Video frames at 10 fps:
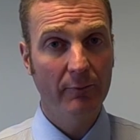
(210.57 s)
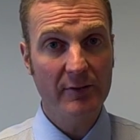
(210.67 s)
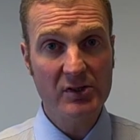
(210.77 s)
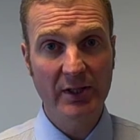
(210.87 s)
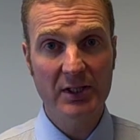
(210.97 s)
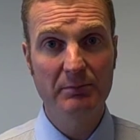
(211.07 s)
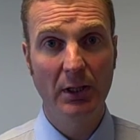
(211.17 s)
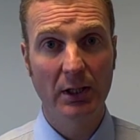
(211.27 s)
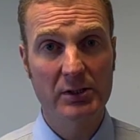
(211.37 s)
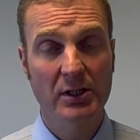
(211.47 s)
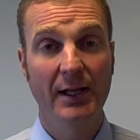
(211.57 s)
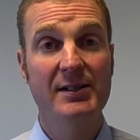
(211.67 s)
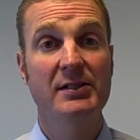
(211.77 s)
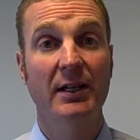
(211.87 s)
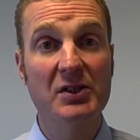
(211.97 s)
For 6 marks,
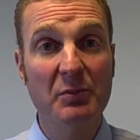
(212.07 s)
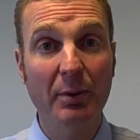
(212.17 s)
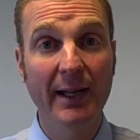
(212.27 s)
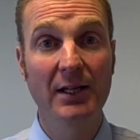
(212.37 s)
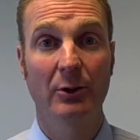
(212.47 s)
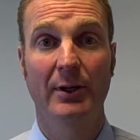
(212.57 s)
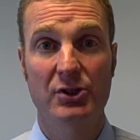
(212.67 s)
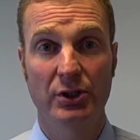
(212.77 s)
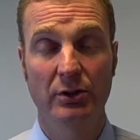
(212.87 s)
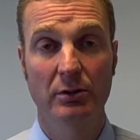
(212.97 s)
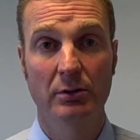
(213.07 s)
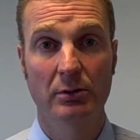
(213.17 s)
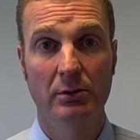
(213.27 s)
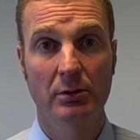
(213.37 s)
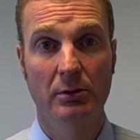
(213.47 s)
it's an explain question.
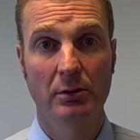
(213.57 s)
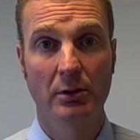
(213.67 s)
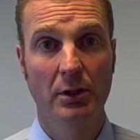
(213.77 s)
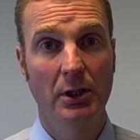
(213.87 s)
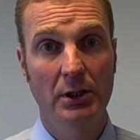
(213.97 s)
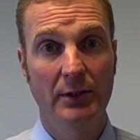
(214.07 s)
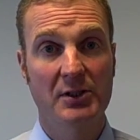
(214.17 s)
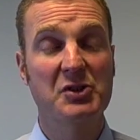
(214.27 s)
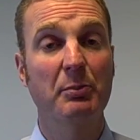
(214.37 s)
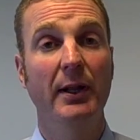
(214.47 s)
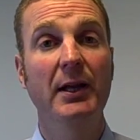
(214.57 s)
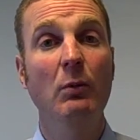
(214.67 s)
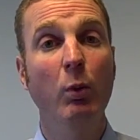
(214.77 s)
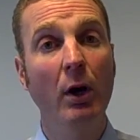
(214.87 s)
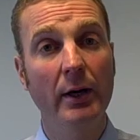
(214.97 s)

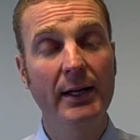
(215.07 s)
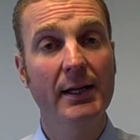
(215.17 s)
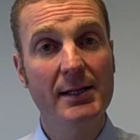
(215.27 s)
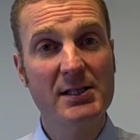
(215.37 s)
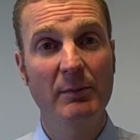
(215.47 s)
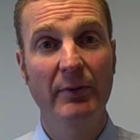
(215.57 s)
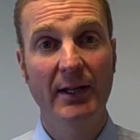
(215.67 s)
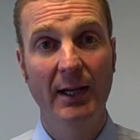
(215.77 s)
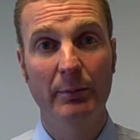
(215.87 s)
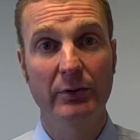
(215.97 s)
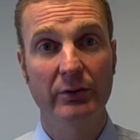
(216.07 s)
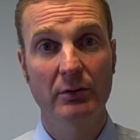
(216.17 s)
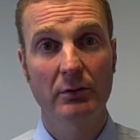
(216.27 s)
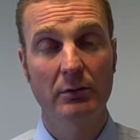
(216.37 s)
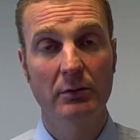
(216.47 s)
Explain why something happened.
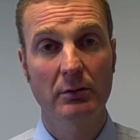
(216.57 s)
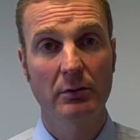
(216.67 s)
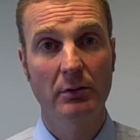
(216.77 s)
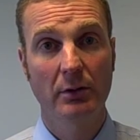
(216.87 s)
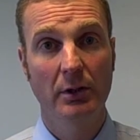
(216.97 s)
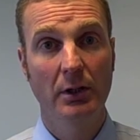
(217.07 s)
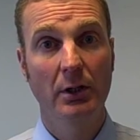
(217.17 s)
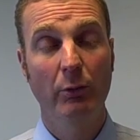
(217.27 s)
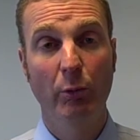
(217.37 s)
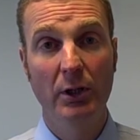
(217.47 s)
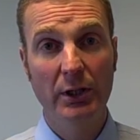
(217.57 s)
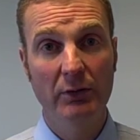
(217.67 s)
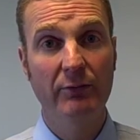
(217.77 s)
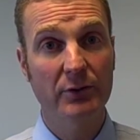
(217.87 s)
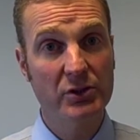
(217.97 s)
We're
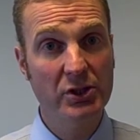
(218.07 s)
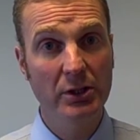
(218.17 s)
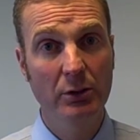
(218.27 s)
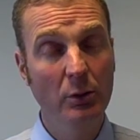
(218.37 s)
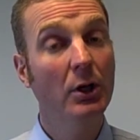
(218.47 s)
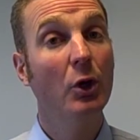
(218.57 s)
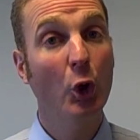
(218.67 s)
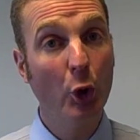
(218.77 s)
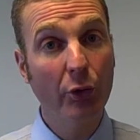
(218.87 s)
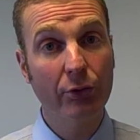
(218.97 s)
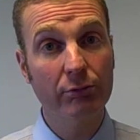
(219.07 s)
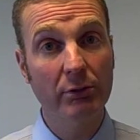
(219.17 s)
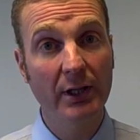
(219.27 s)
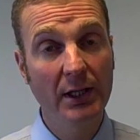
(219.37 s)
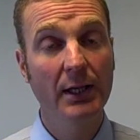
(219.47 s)
looking for 2 or
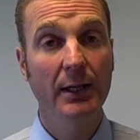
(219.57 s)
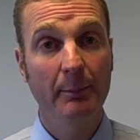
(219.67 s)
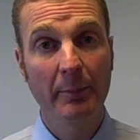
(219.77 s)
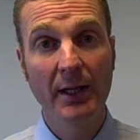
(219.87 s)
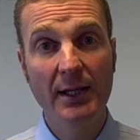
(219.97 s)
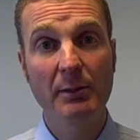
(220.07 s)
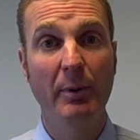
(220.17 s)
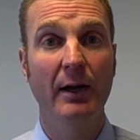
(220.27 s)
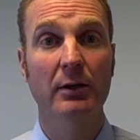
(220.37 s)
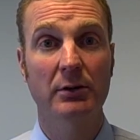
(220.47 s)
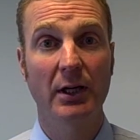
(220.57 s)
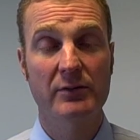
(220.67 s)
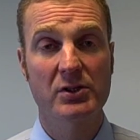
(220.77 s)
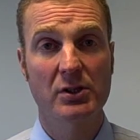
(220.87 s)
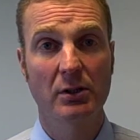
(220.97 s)
3 P
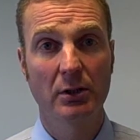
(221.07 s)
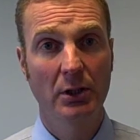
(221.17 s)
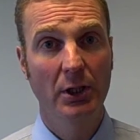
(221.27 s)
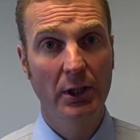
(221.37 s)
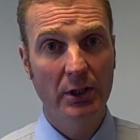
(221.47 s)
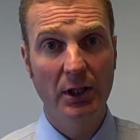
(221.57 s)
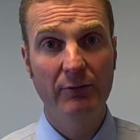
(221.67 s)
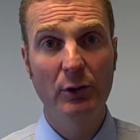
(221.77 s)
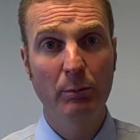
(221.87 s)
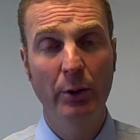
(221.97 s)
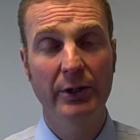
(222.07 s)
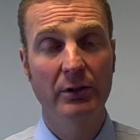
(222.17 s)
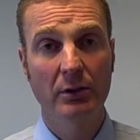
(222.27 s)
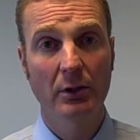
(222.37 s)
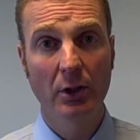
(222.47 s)
paragraphs. Give your point.
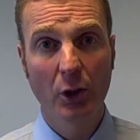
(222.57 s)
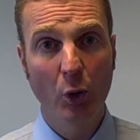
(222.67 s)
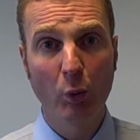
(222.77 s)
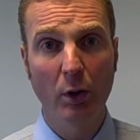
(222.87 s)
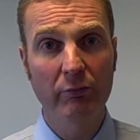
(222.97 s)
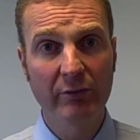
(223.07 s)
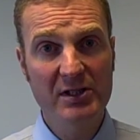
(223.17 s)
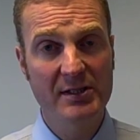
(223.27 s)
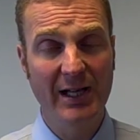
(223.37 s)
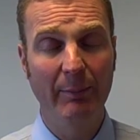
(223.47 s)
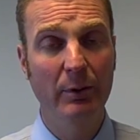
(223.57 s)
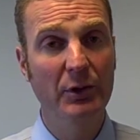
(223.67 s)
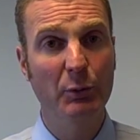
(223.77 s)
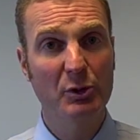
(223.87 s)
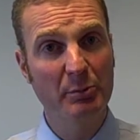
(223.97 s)
One reason this
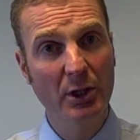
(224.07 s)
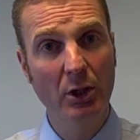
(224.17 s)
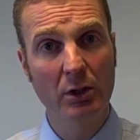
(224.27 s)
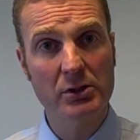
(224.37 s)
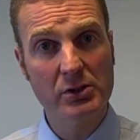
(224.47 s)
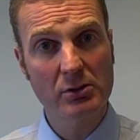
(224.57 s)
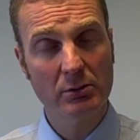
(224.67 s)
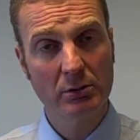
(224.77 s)
happened was because.